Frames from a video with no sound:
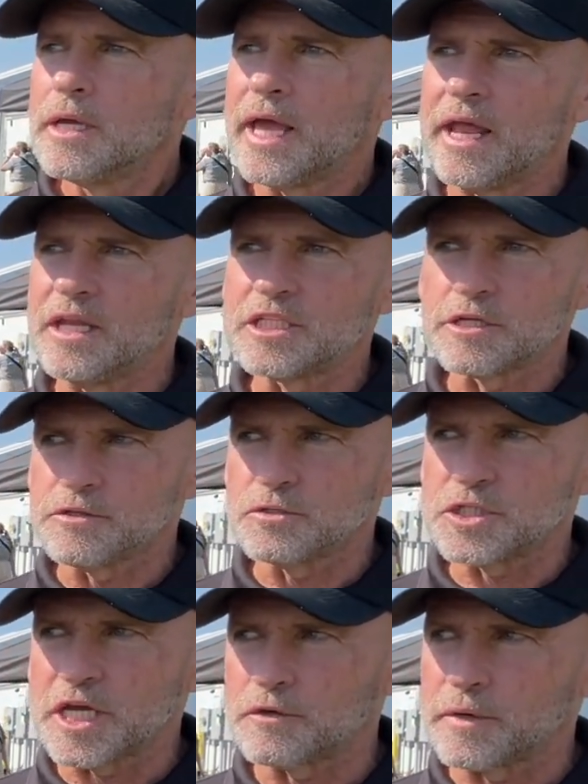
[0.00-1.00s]
and each of
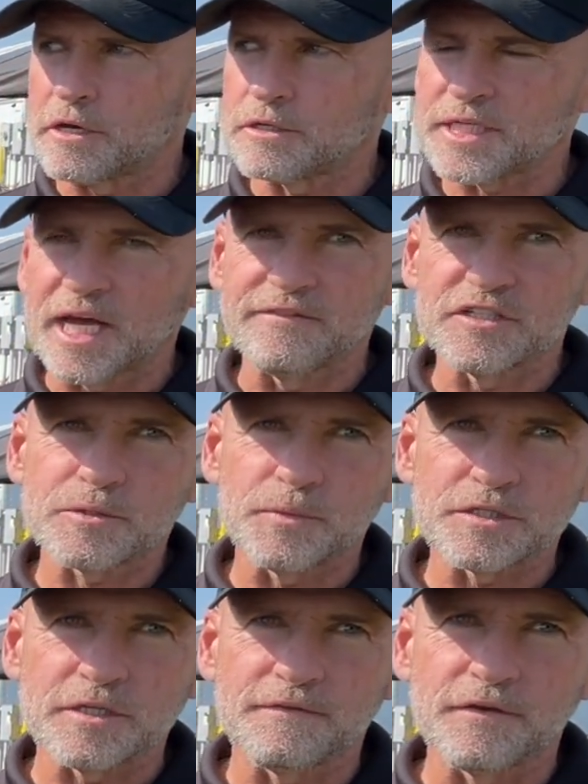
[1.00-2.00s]
those generators have a
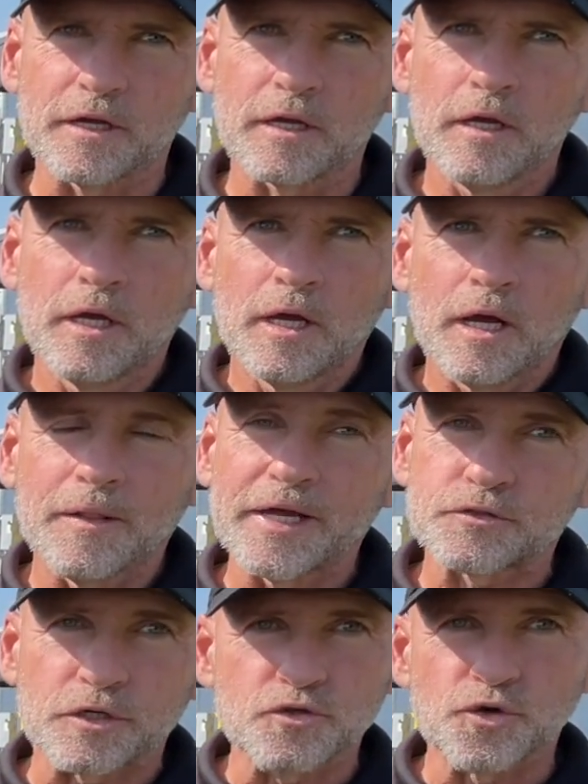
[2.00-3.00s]
specific
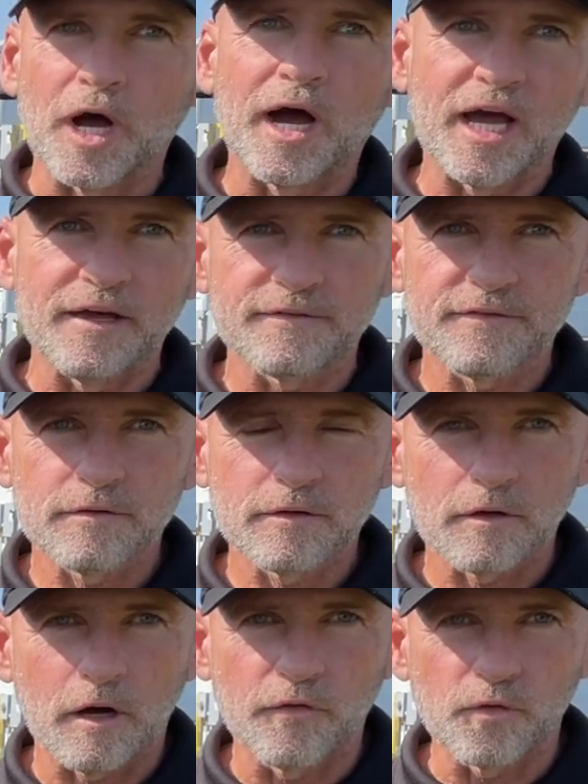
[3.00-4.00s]
electric drive
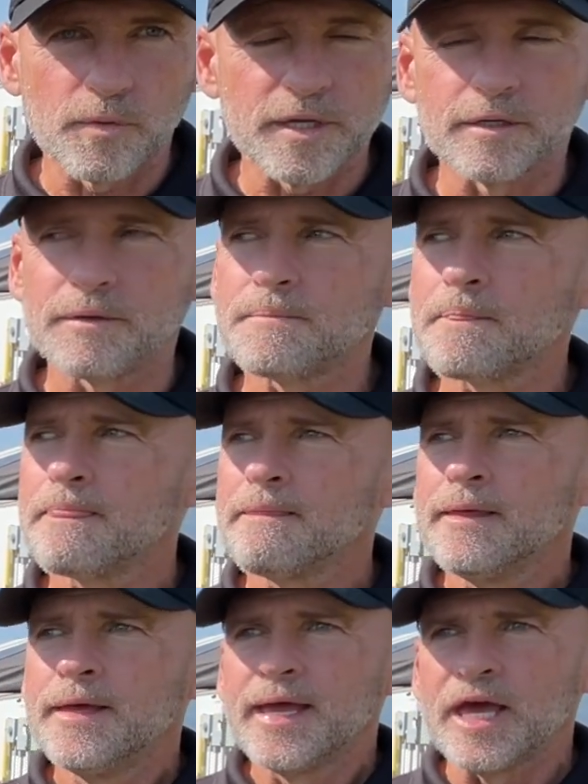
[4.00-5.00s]
on the wheel.
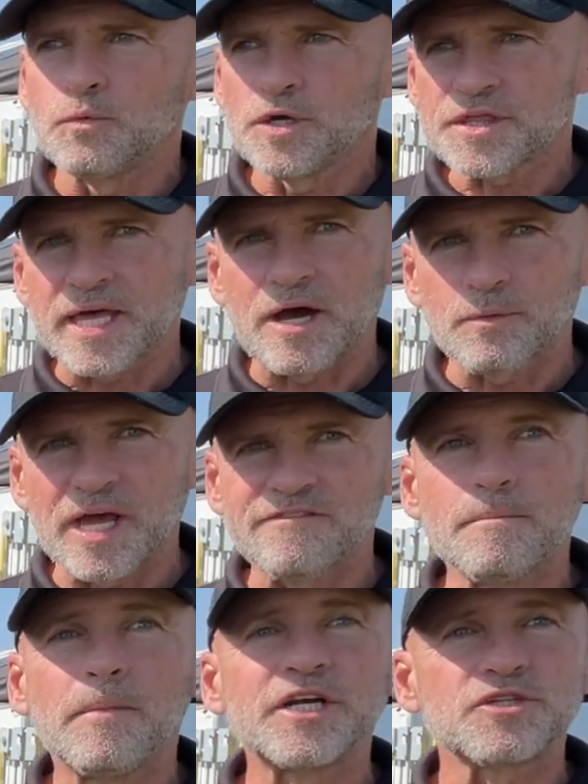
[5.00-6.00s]
And with that, we
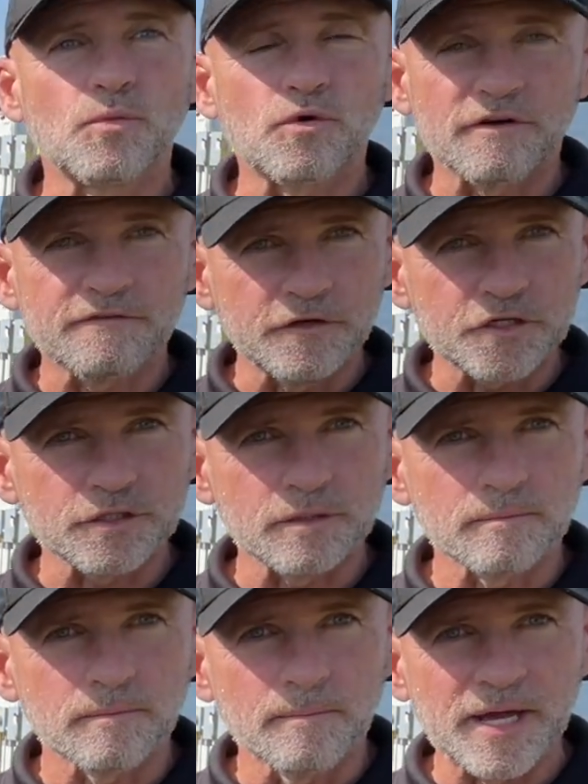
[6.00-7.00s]
have a much more
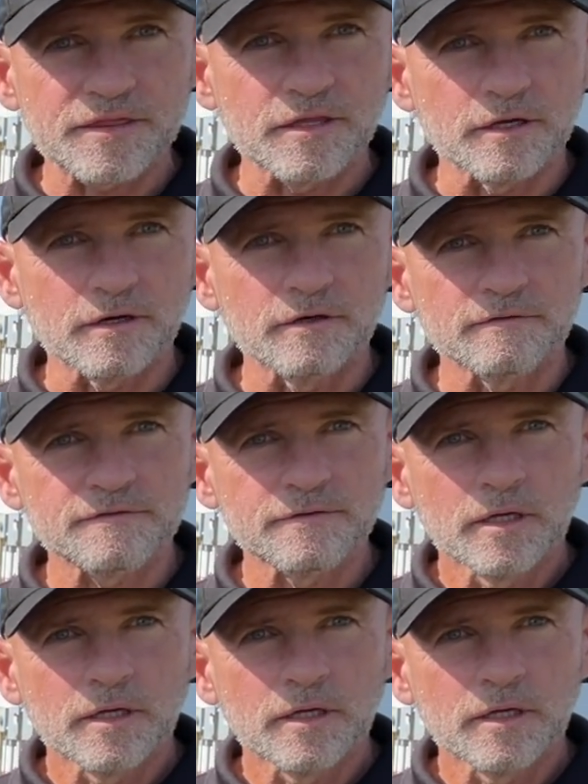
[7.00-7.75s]
efficient method of